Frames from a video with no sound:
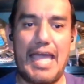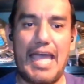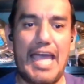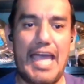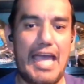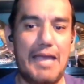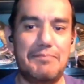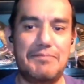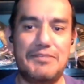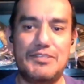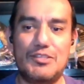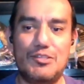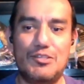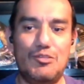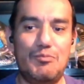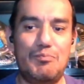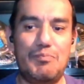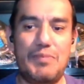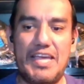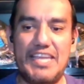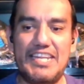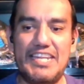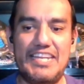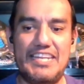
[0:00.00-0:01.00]

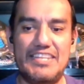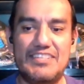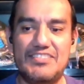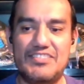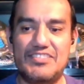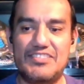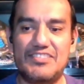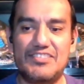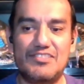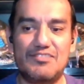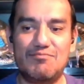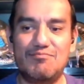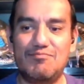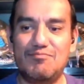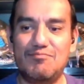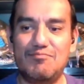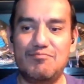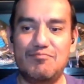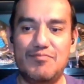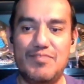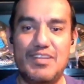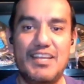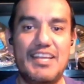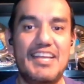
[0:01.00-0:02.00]
Absolute pettiness.
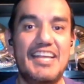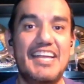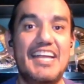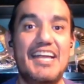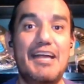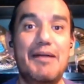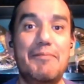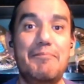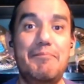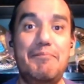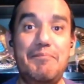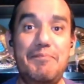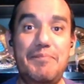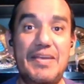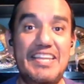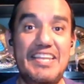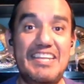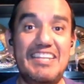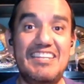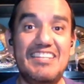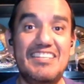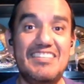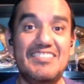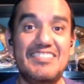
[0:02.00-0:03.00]

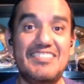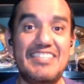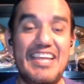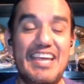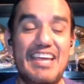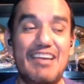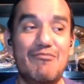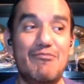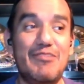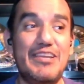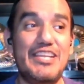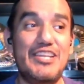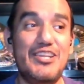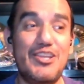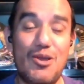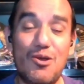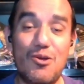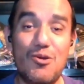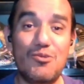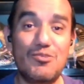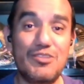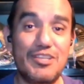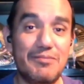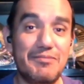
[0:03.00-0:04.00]
Pettiness that we
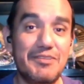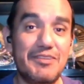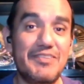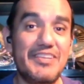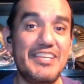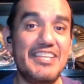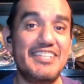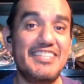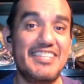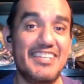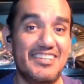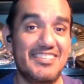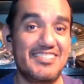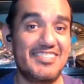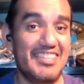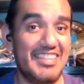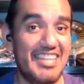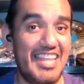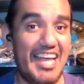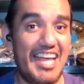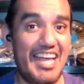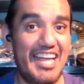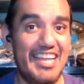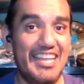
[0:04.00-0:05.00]
know WWE does a
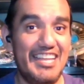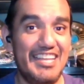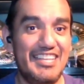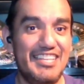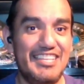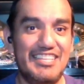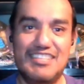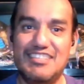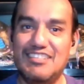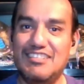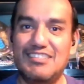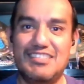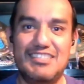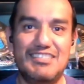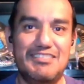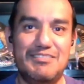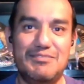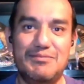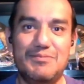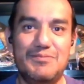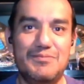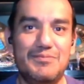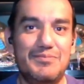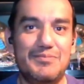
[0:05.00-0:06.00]
lot.
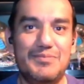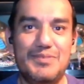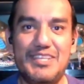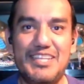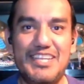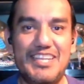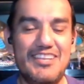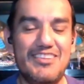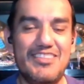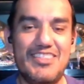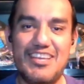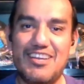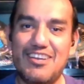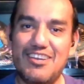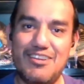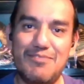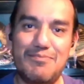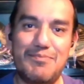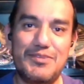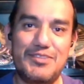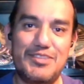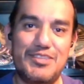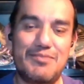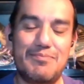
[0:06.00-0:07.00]
But here they could
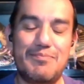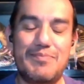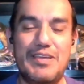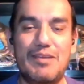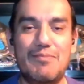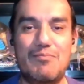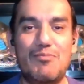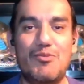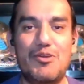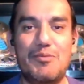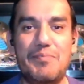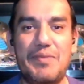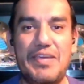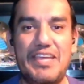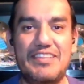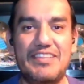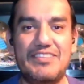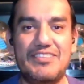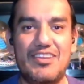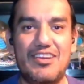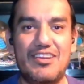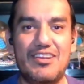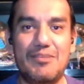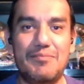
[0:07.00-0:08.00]
have put their big boy
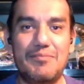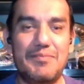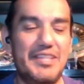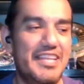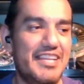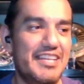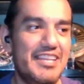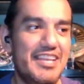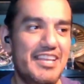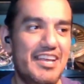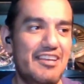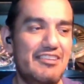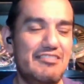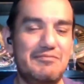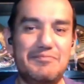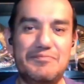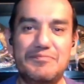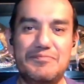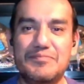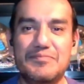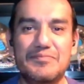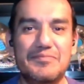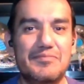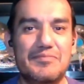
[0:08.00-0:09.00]
pants on and be like, no,
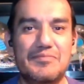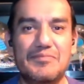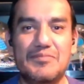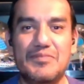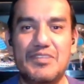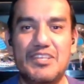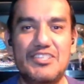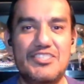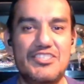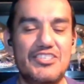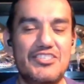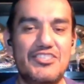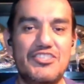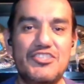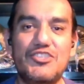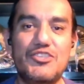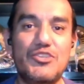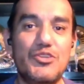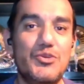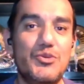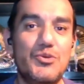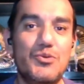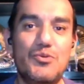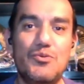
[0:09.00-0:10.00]
let's just
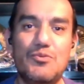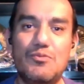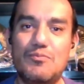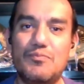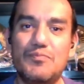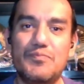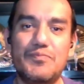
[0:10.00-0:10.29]
do